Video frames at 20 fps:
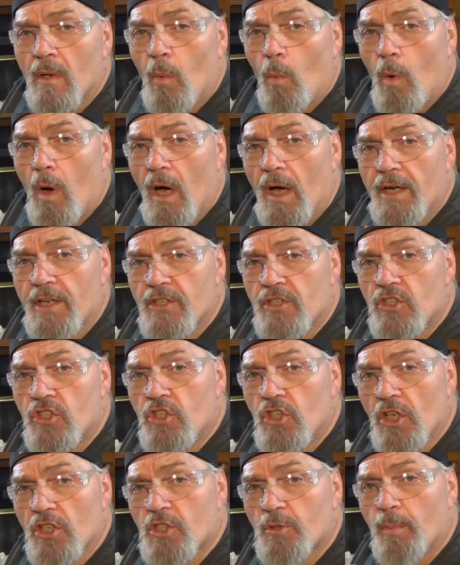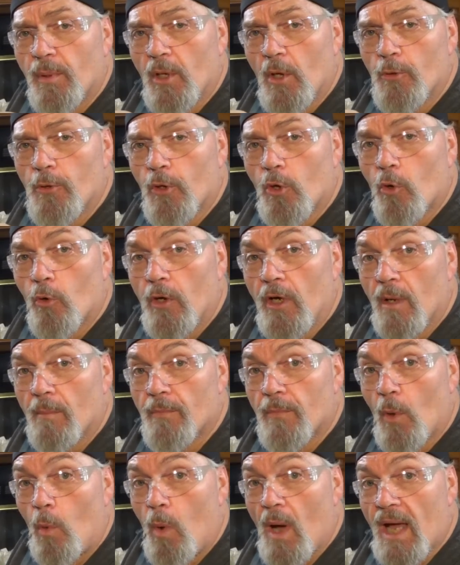Wad is just below the crimp.
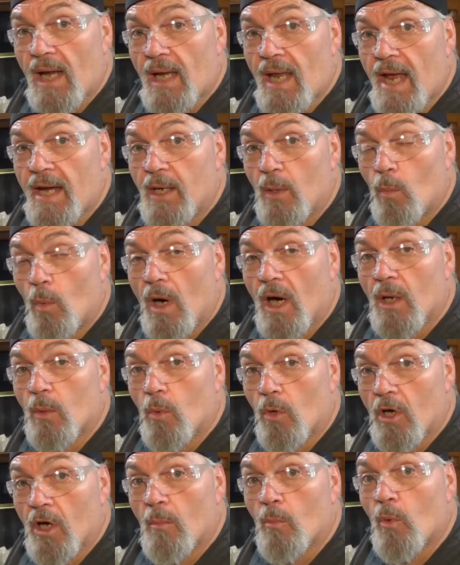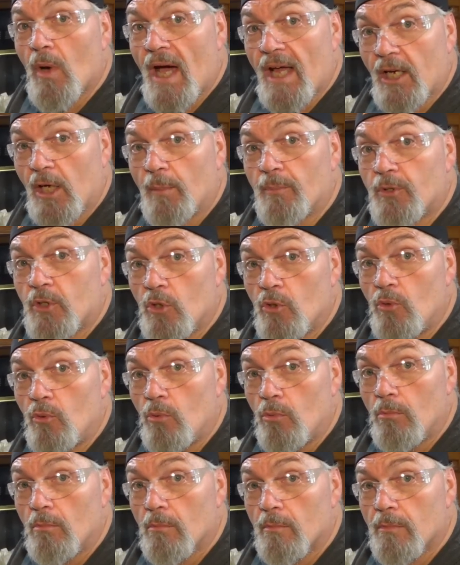The white lightning wad will come right up to
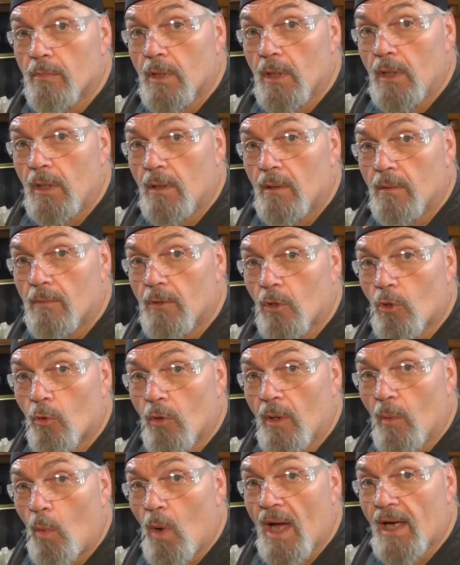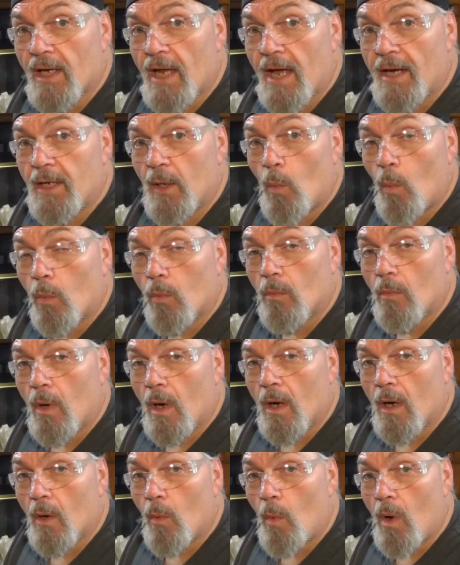the, the crimp. White lightning
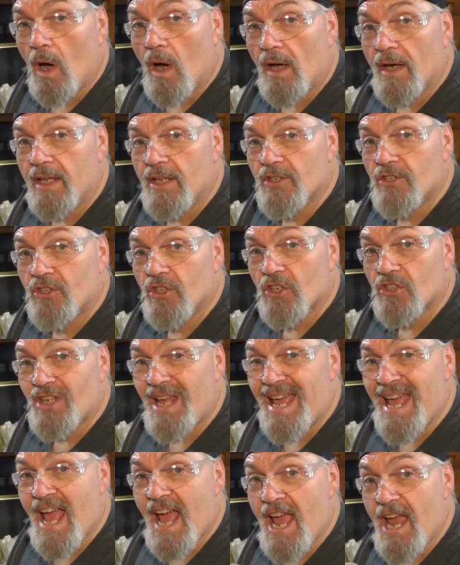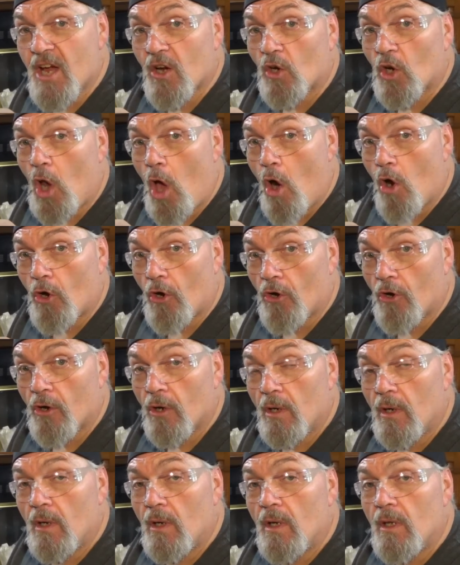uh, wad is just a hair longer
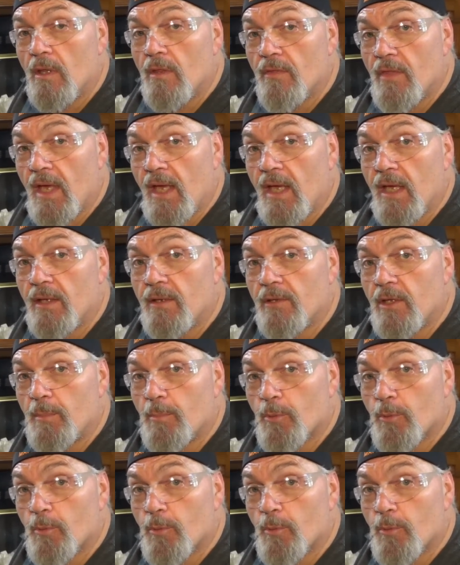than the